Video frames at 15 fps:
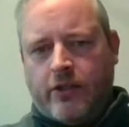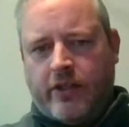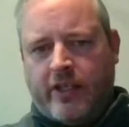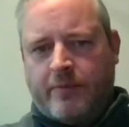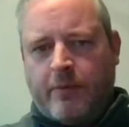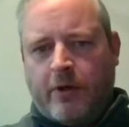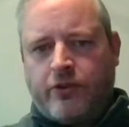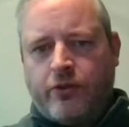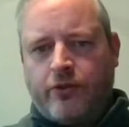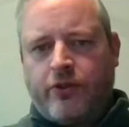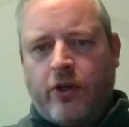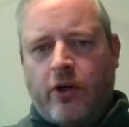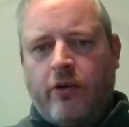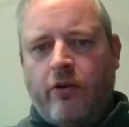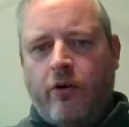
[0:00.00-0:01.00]
So these
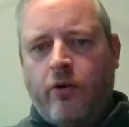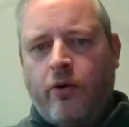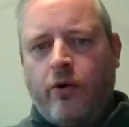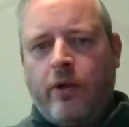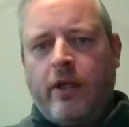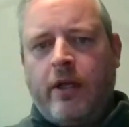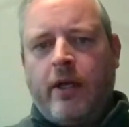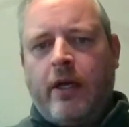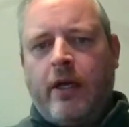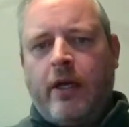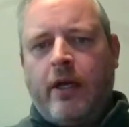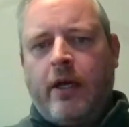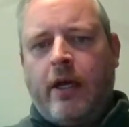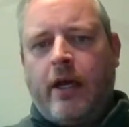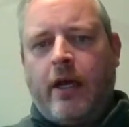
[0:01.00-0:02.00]
modules are all
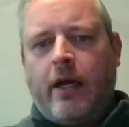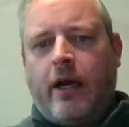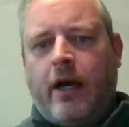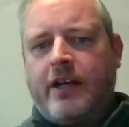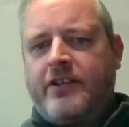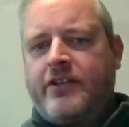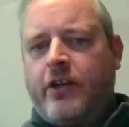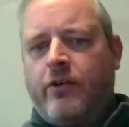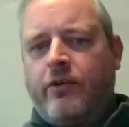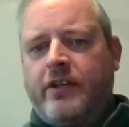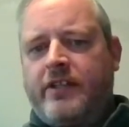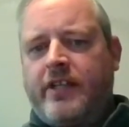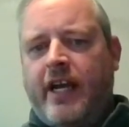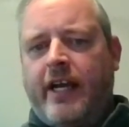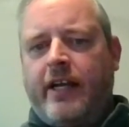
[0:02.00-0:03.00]
ISO
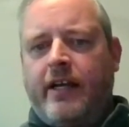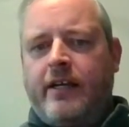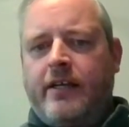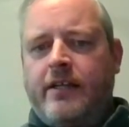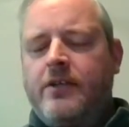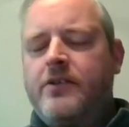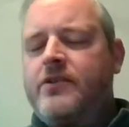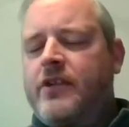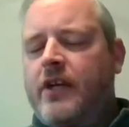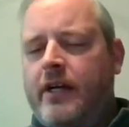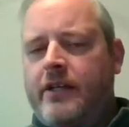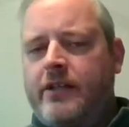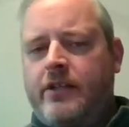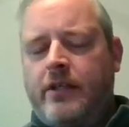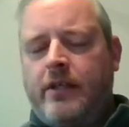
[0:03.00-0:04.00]
container
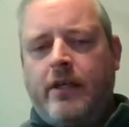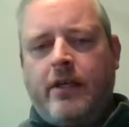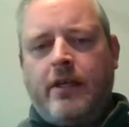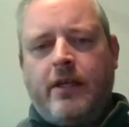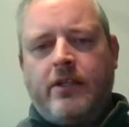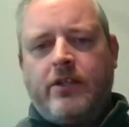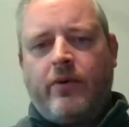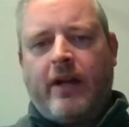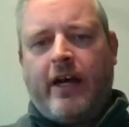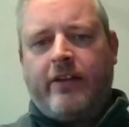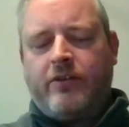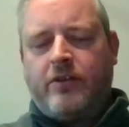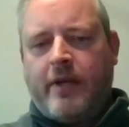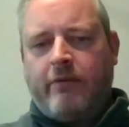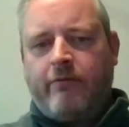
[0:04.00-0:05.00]
size to allow
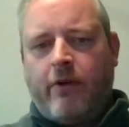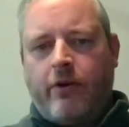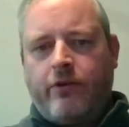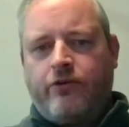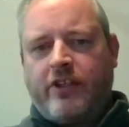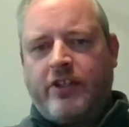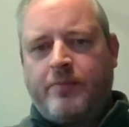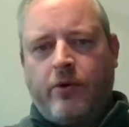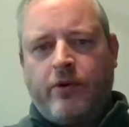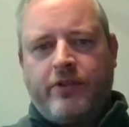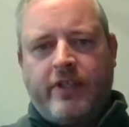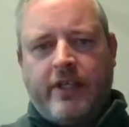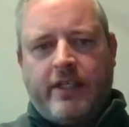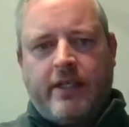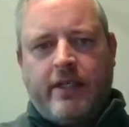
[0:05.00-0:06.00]
them to be road
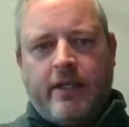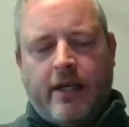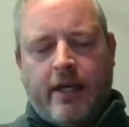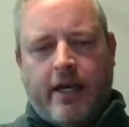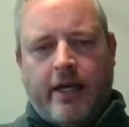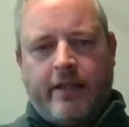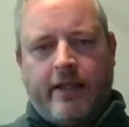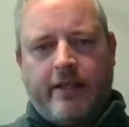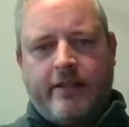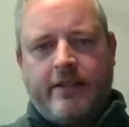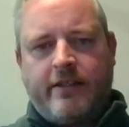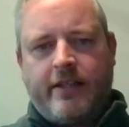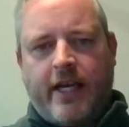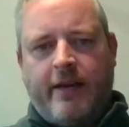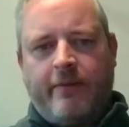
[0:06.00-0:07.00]
transported, and that's
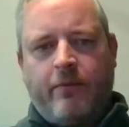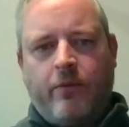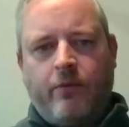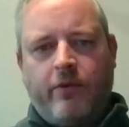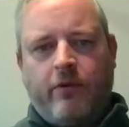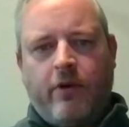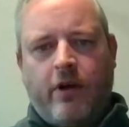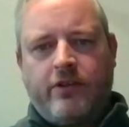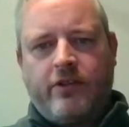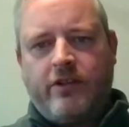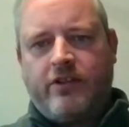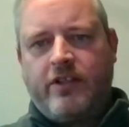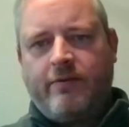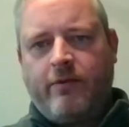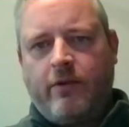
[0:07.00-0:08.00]
the same with regards
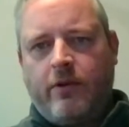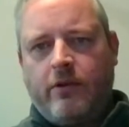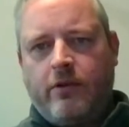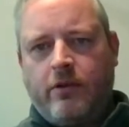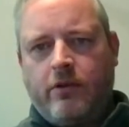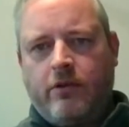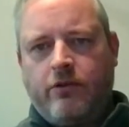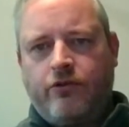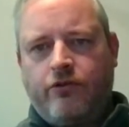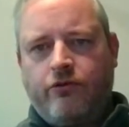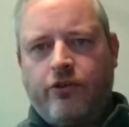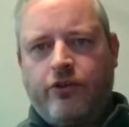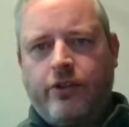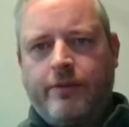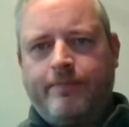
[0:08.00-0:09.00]
to the civil
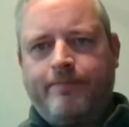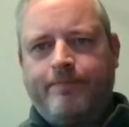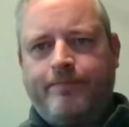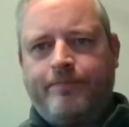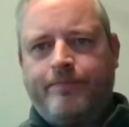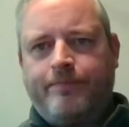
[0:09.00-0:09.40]
construction.